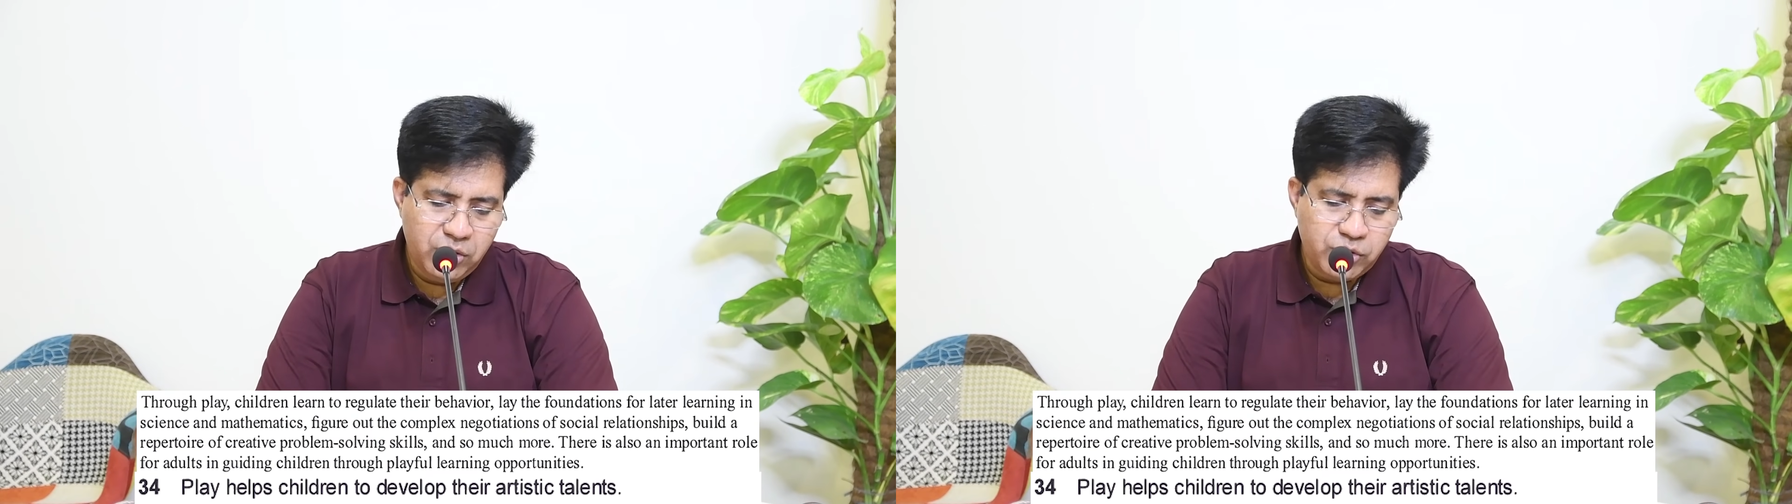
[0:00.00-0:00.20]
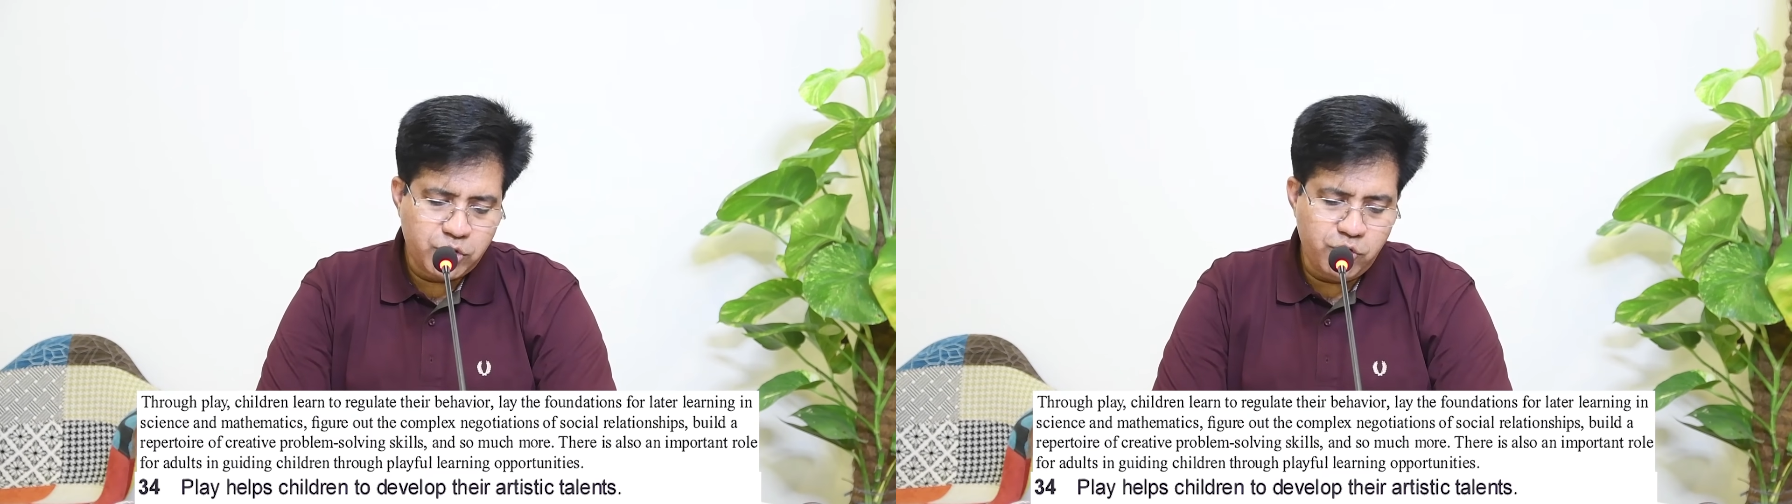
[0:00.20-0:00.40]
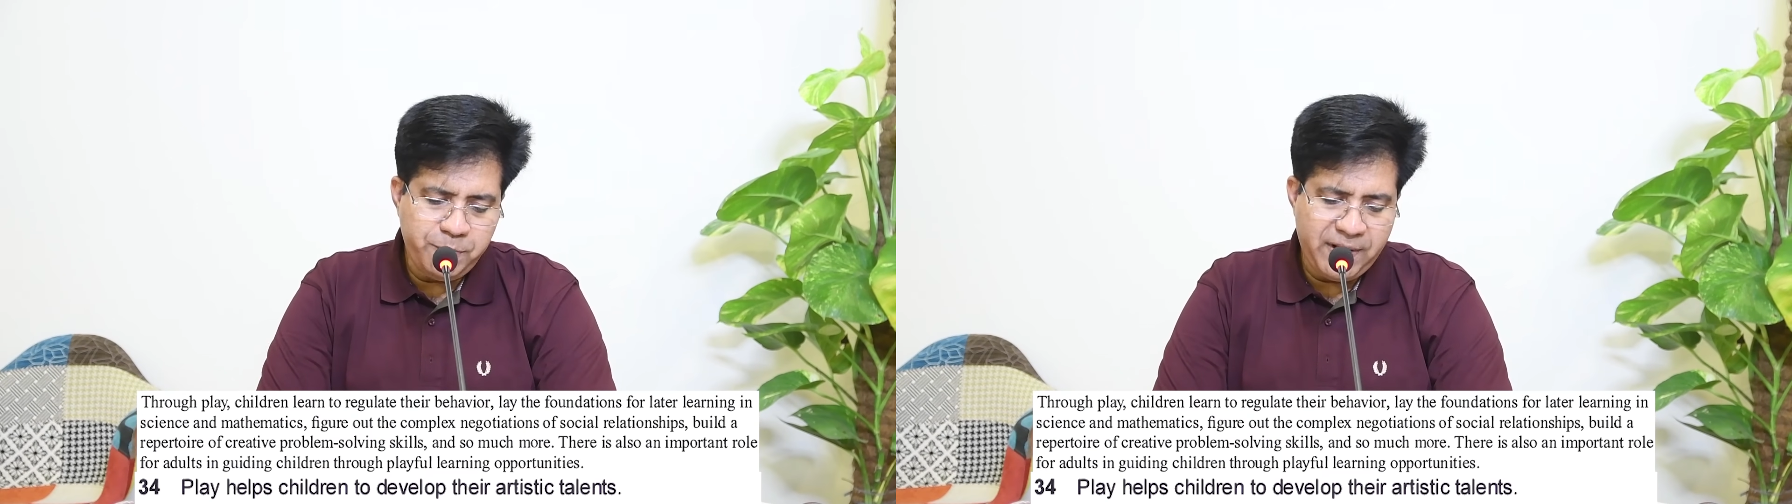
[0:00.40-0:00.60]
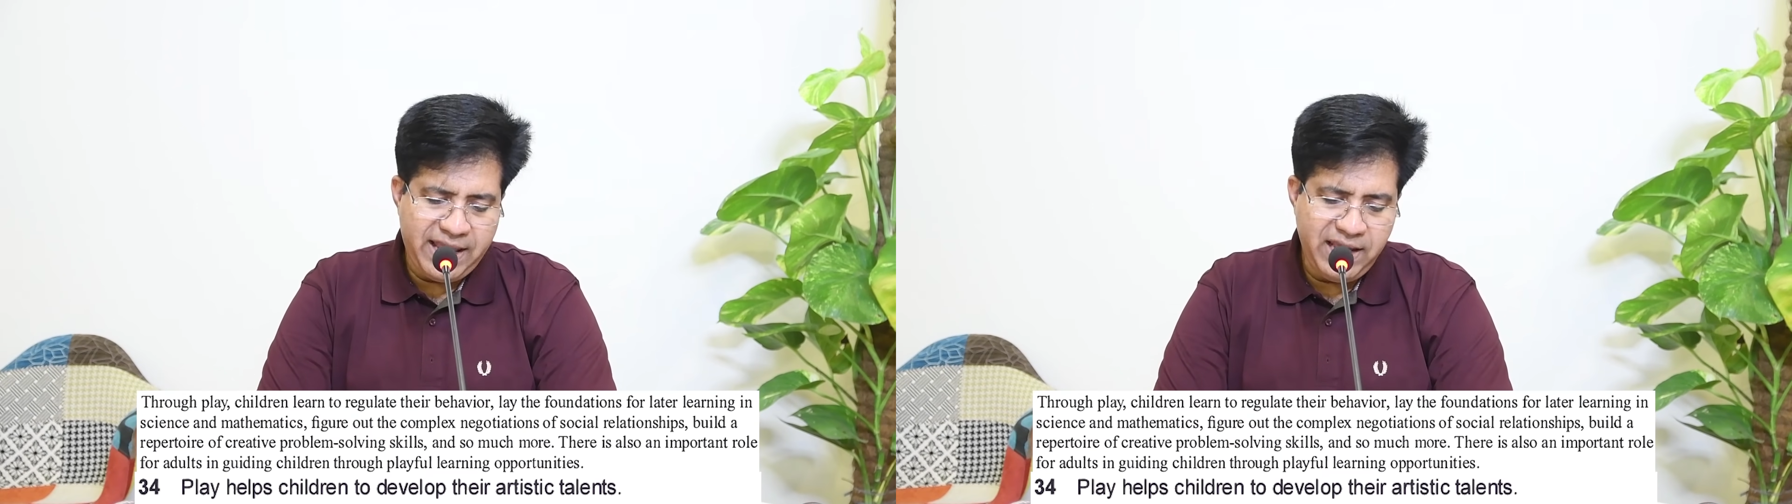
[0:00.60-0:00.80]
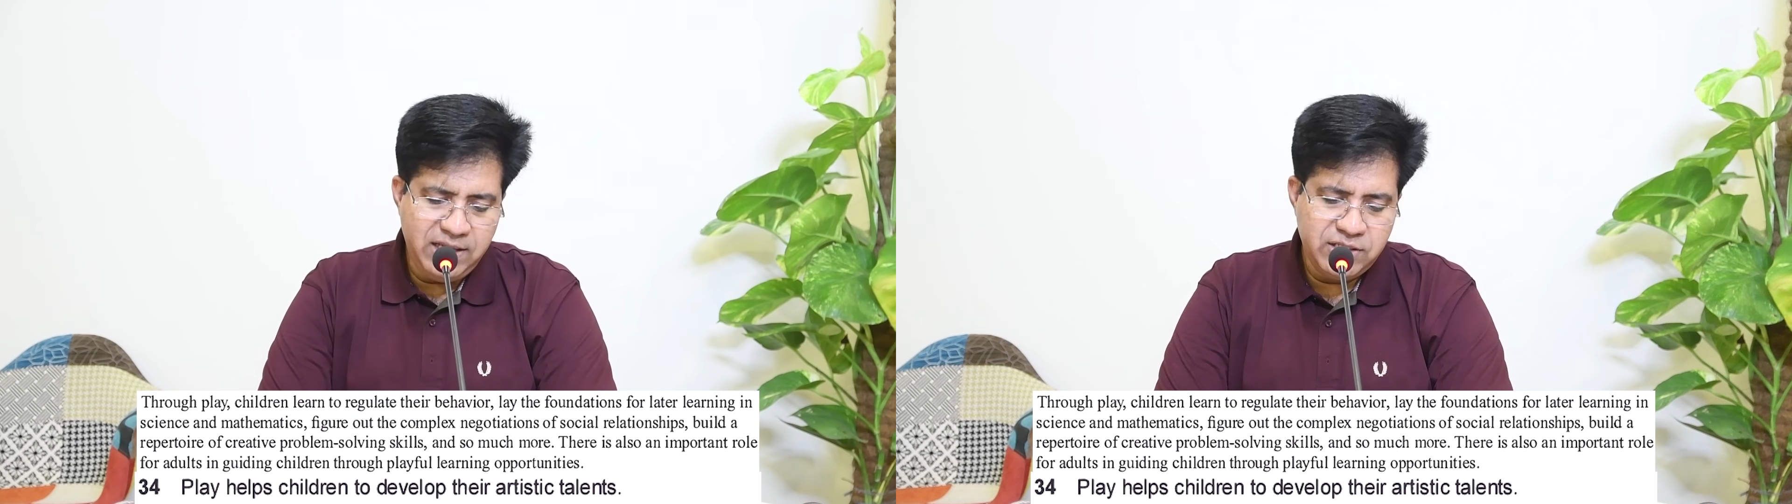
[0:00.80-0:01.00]
Through
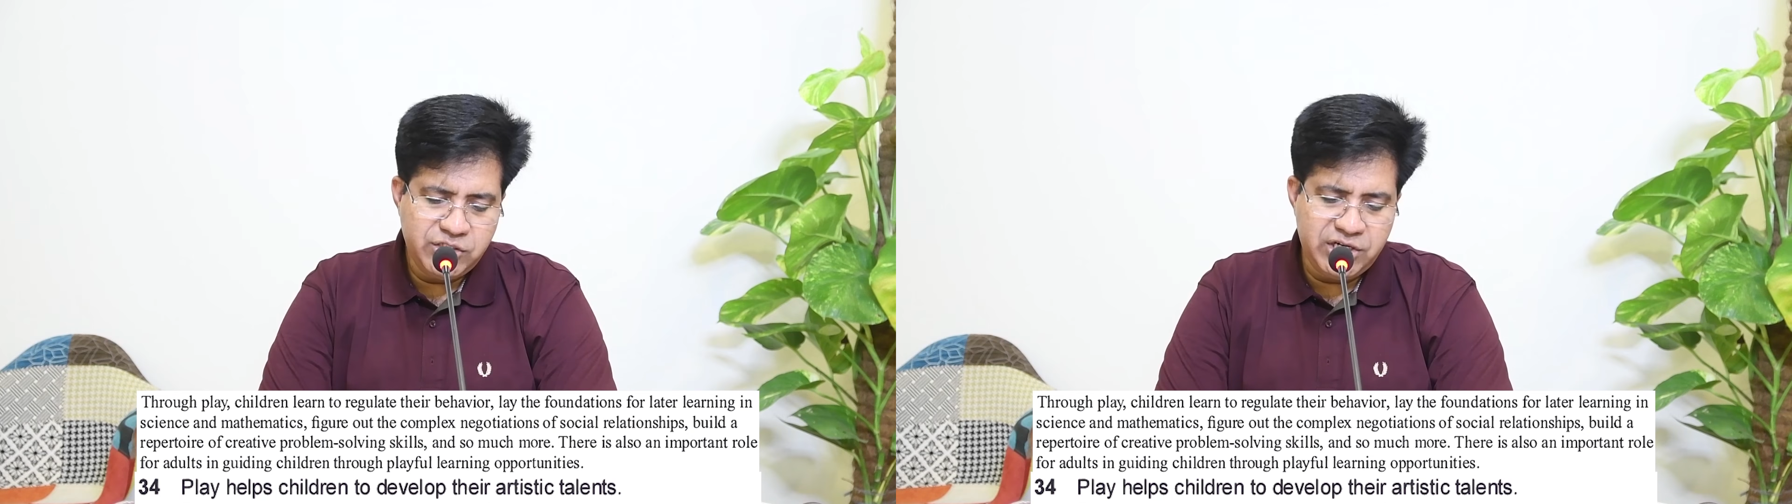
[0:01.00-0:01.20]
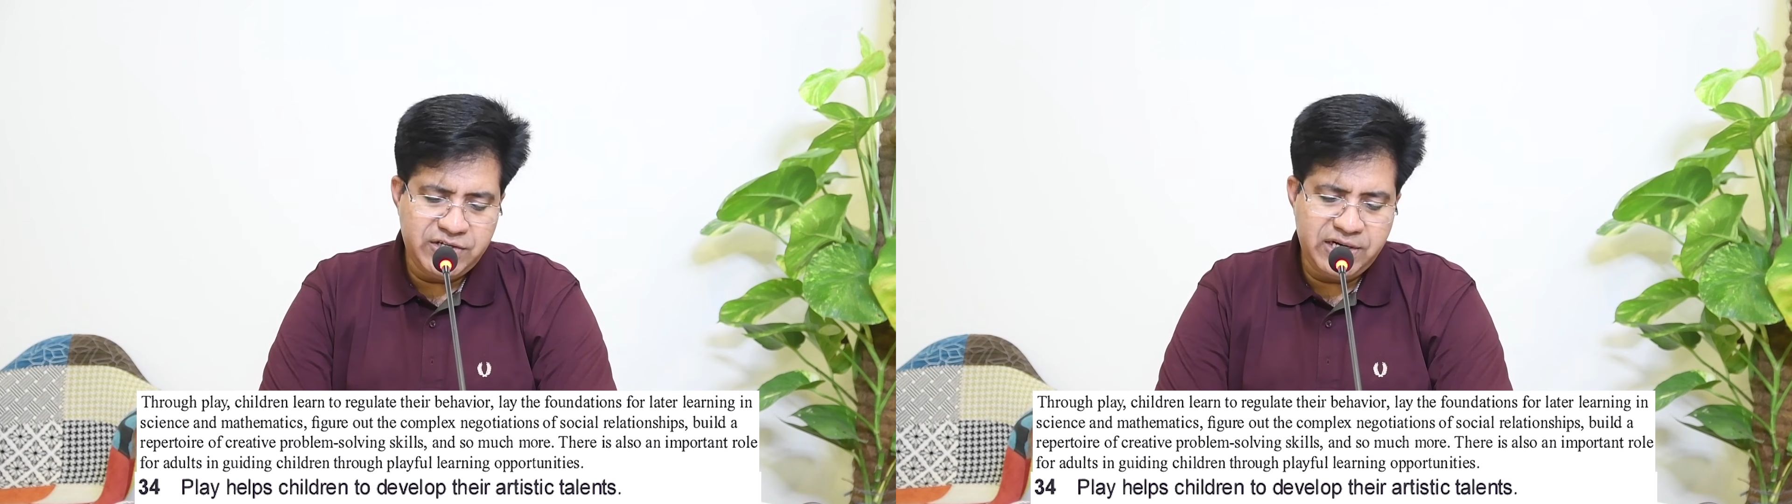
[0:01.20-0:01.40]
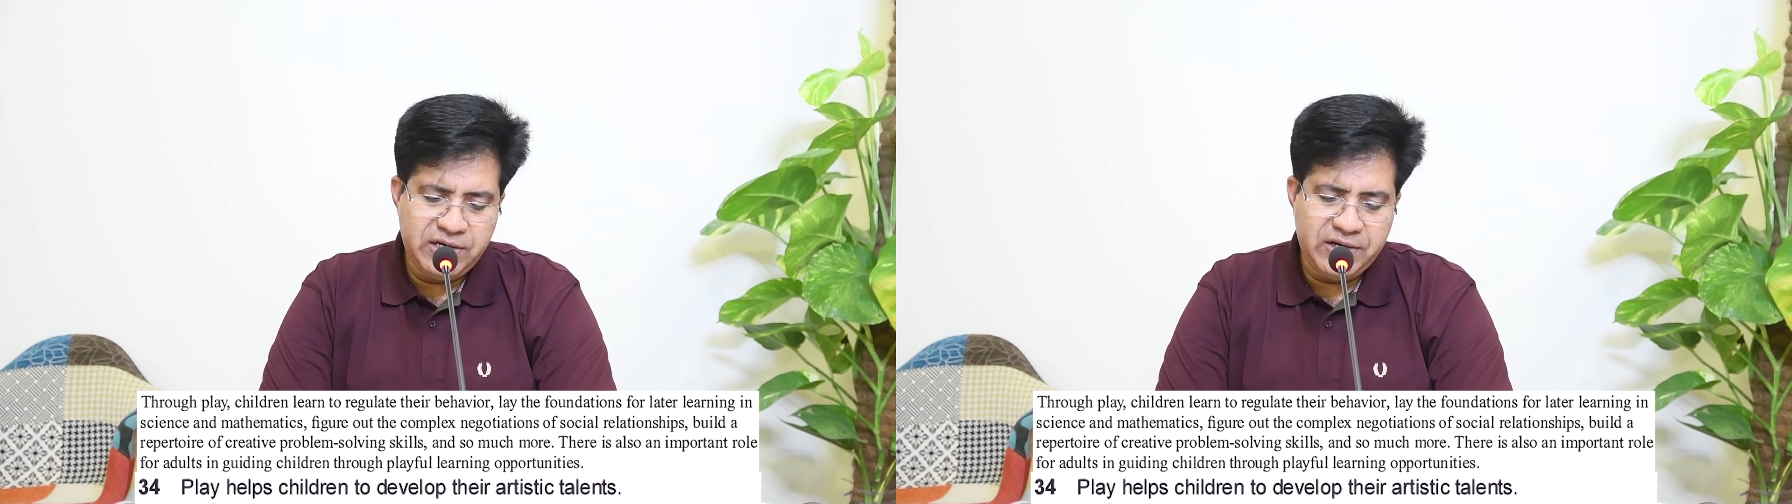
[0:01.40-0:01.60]
play, children